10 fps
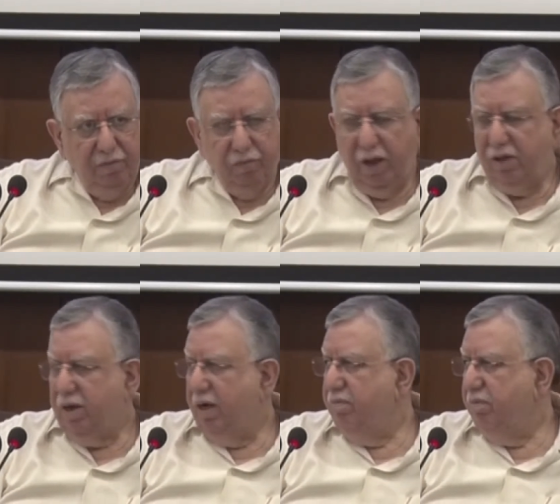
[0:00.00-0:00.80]
As
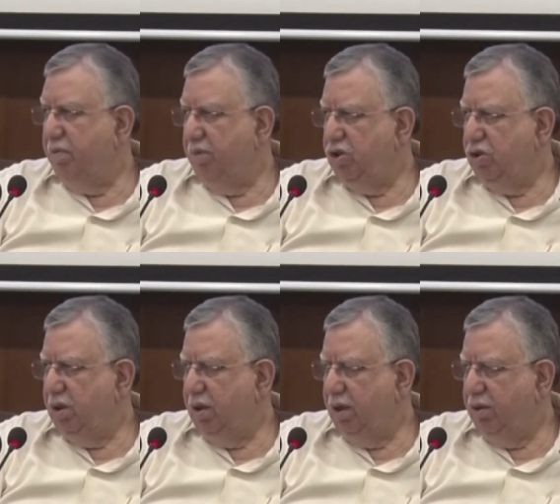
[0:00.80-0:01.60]
I
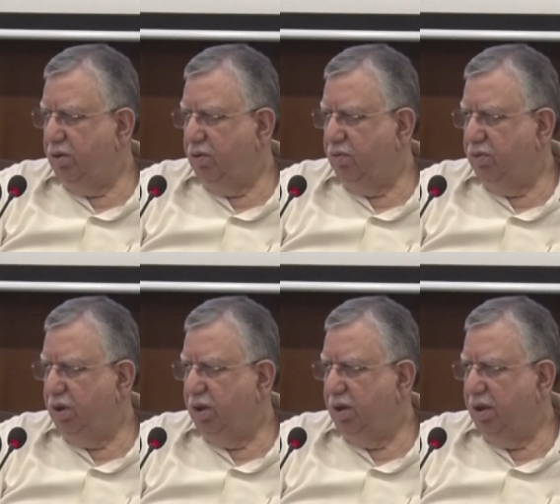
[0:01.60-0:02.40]
mentioned that, you know,
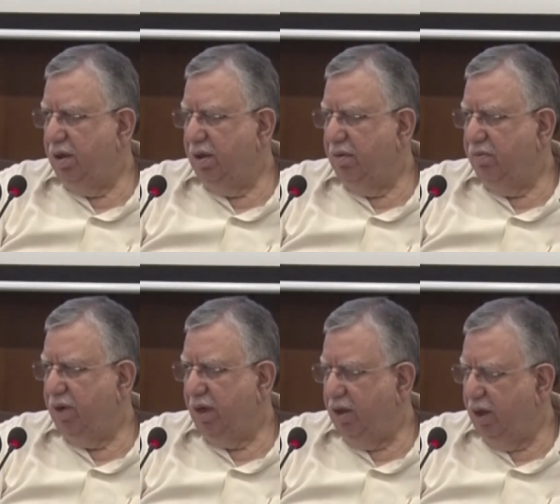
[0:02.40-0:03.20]
we,
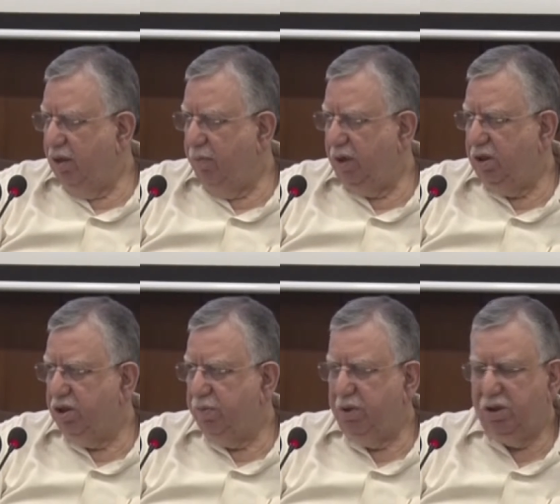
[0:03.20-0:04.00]
uh, I think in the budget
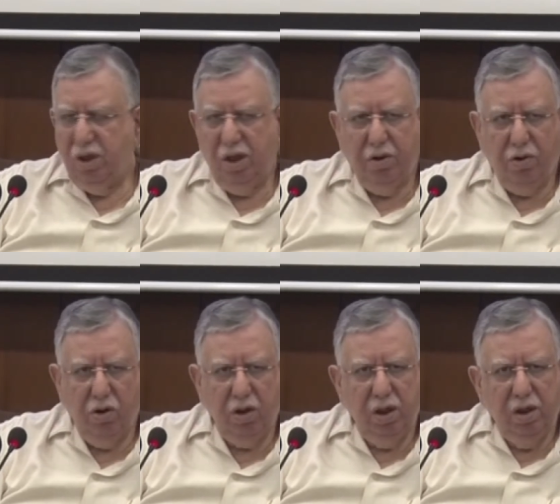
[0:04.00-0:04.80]
speech and later
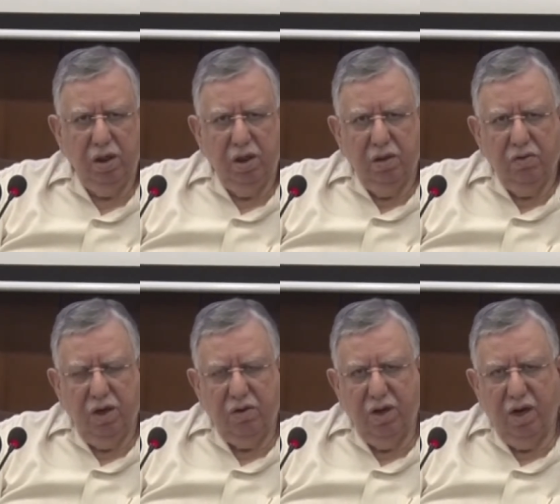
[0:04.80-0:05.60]
on,
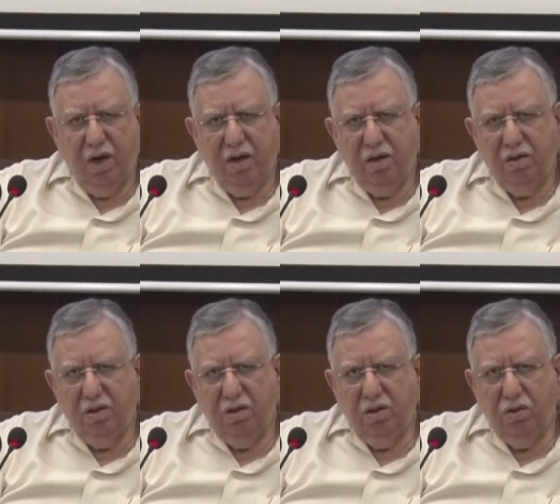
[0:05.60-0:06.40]
that there are
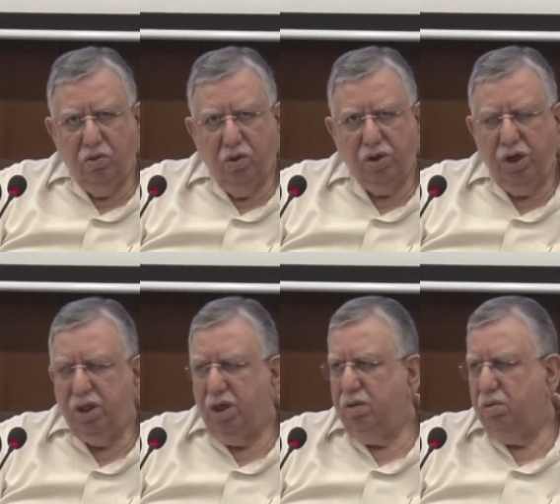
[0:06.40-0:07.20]
uh, two or three
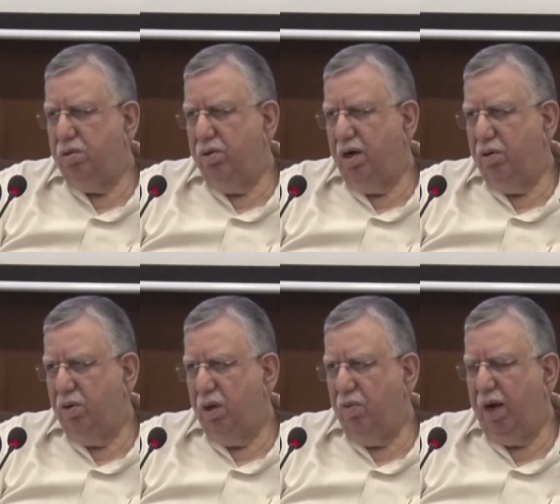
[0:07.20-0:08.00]
things which we are doing.